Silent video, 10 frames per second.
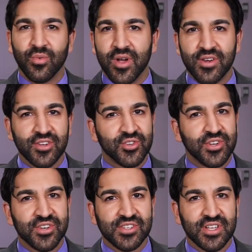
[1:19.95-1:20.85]
Why not
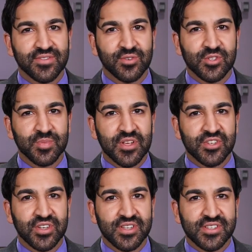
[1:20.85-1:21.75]
treat yourself to a
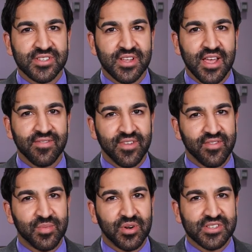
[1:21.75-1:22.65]
specialist at
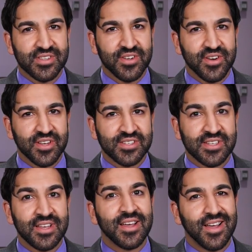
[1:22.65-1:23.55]
Vivid Prosthodontics?
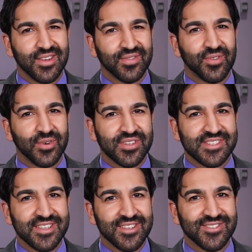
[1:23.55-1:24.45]
I look forward to
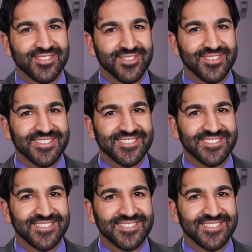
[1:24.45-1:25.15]
seeing you soon.